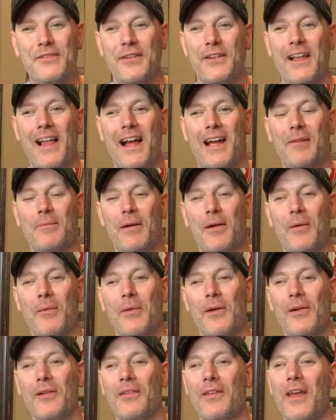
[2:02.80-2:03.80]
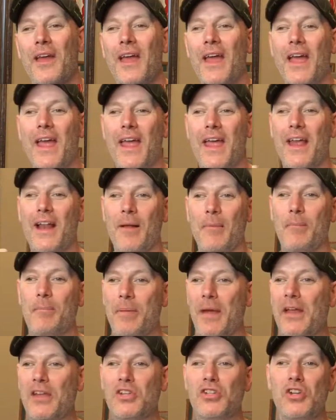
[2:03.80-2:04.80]
for lack of better words, in a
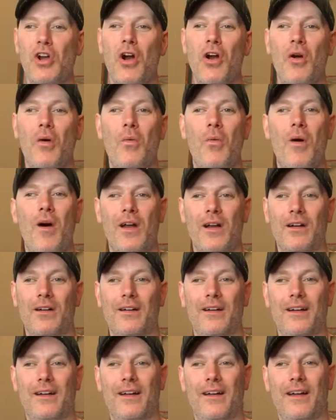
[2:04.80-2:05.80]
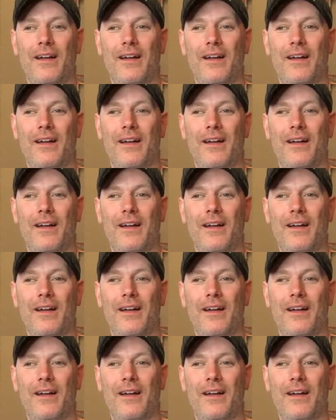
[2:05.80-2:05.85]
big jar of water.